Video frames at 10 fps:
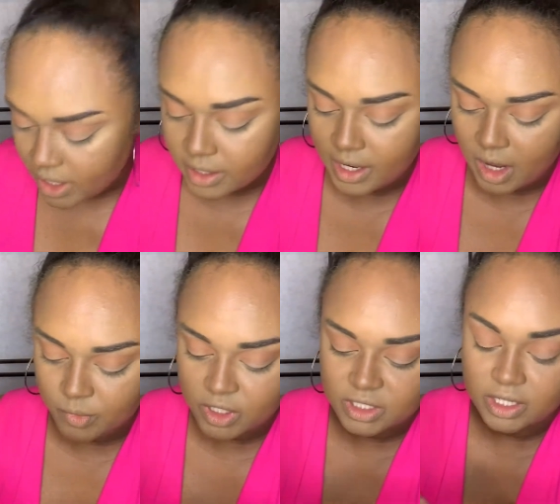Now I'm
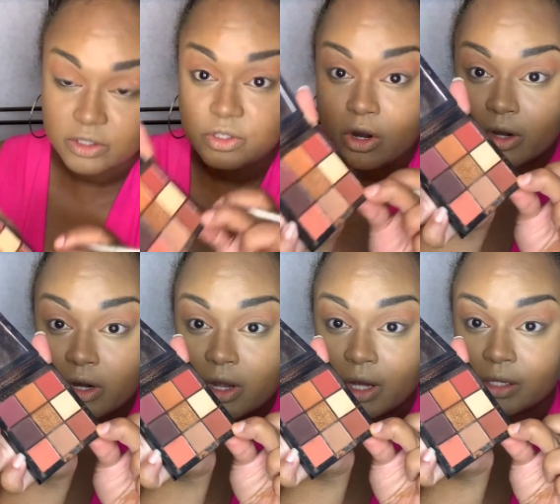gonna take the darker
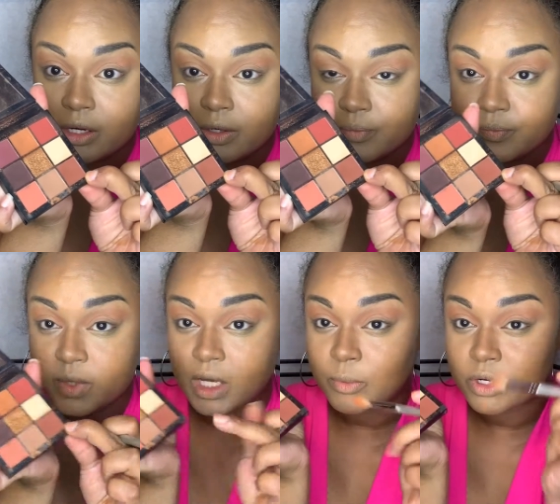color
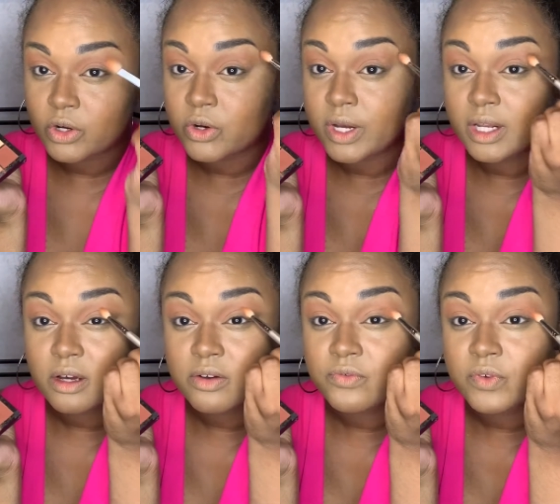and I'm gonna create
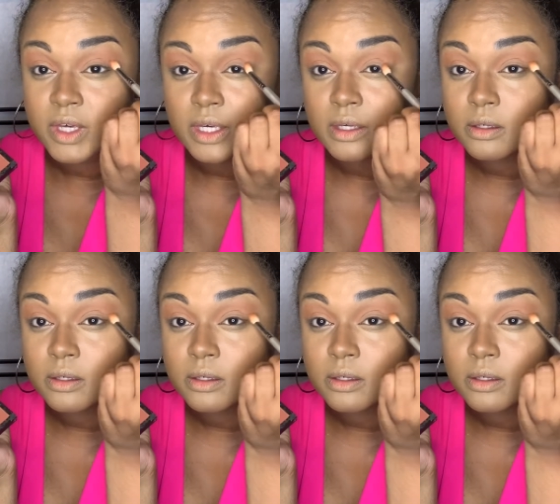a V